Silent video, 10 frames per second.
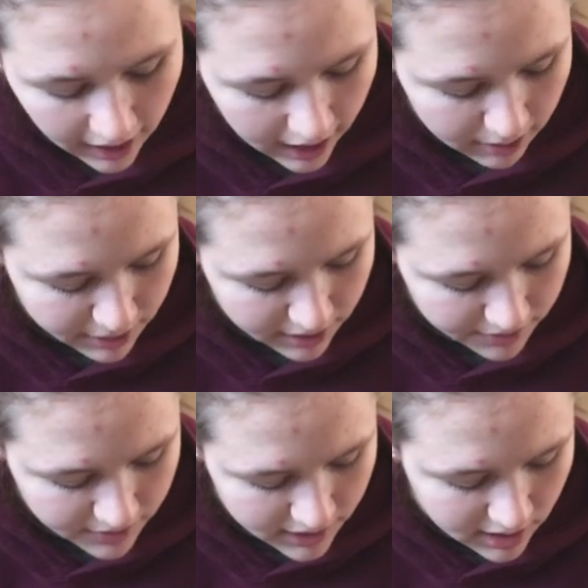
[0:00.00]
Abba.
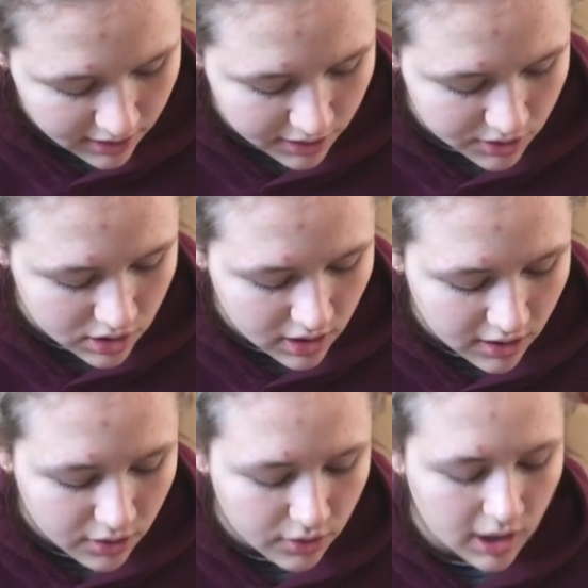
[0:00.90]
So there's
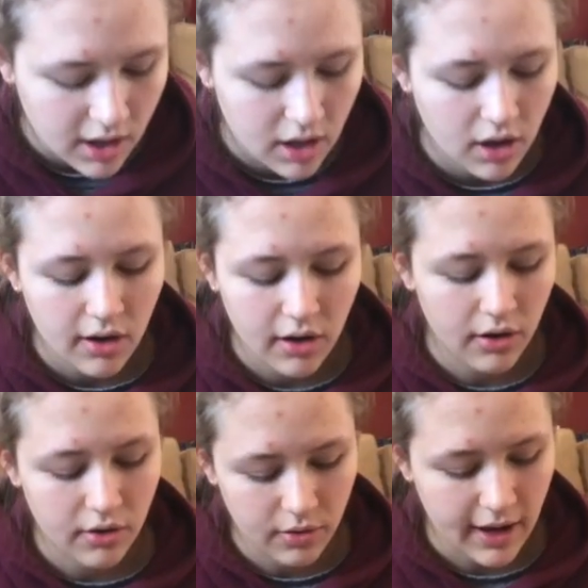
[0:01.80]
no
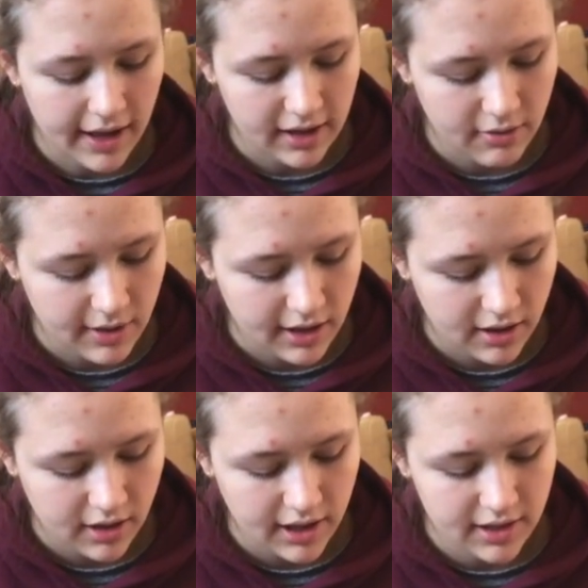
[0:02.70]
O
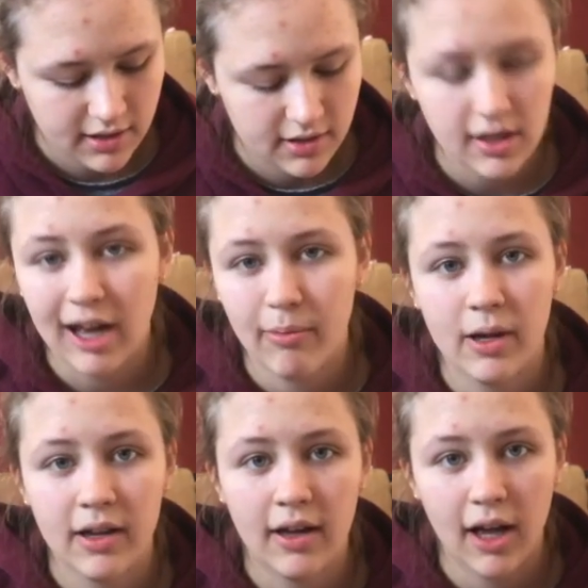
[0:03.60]
anywhere. It's
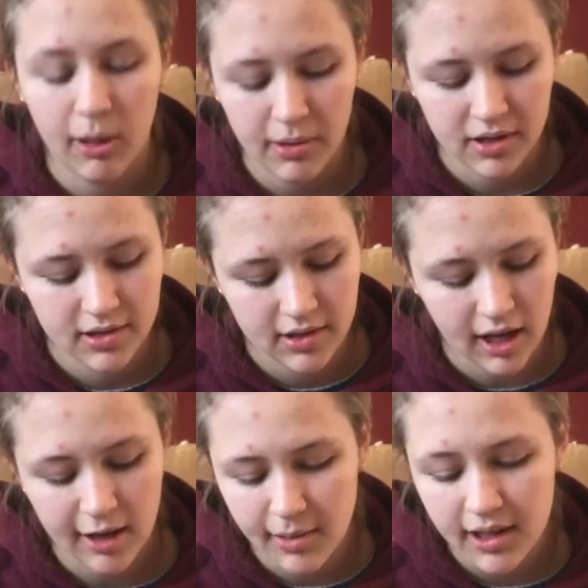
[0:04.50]
Abba, Abbas,
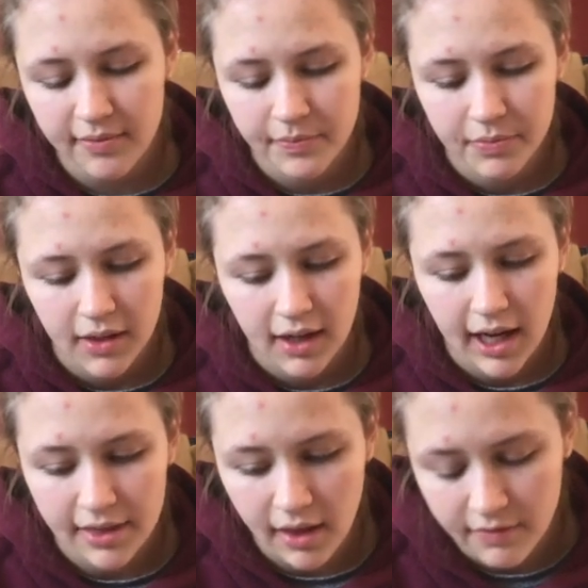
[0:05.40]
Abba.
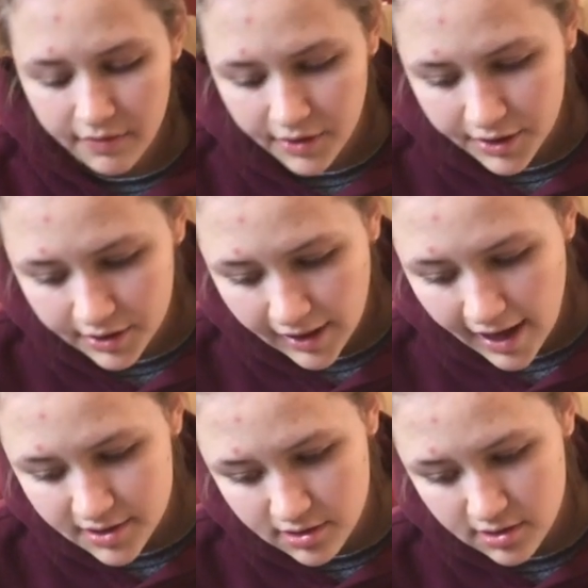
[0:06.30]
And then for your
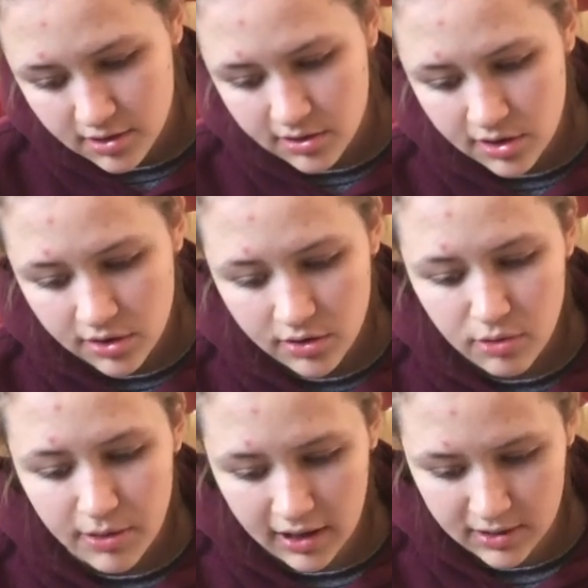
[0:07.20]
last two,
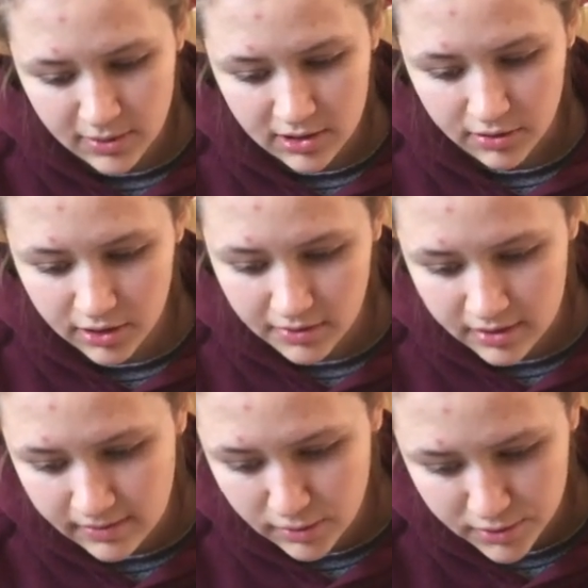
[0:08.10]
because we don't use
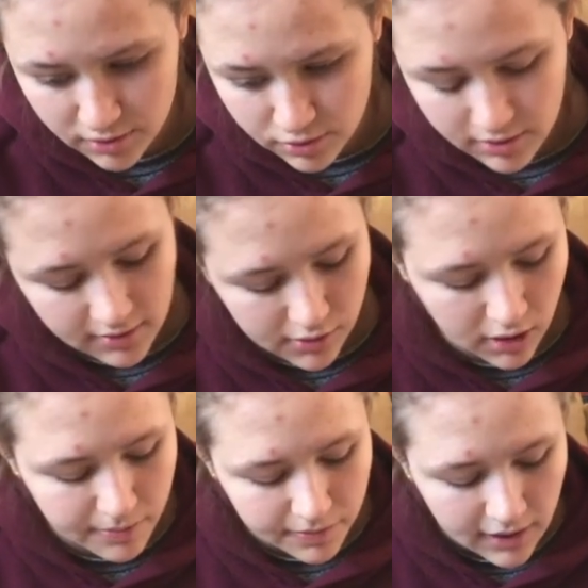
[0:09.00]
the Vosotros form,